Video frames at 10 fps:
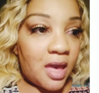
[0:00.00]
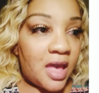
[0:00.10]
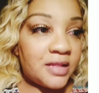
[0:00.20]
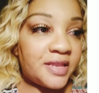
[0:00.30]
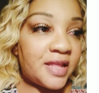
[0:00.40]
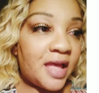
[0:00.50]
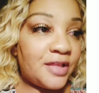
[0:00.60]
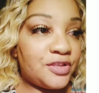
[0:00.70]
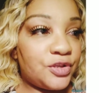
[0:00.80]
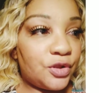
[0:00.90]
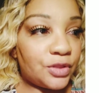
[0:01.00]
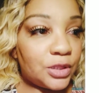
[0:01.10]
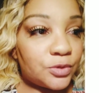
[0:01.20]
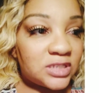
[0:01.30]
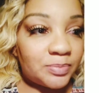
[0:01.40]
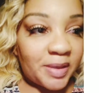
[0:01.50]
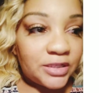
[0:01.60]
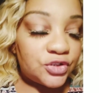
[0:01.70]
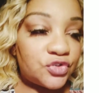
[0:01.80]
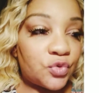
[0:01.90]
And, and you know, the little
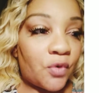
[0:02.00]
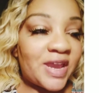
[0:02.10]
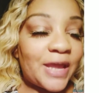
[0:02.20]
spin story.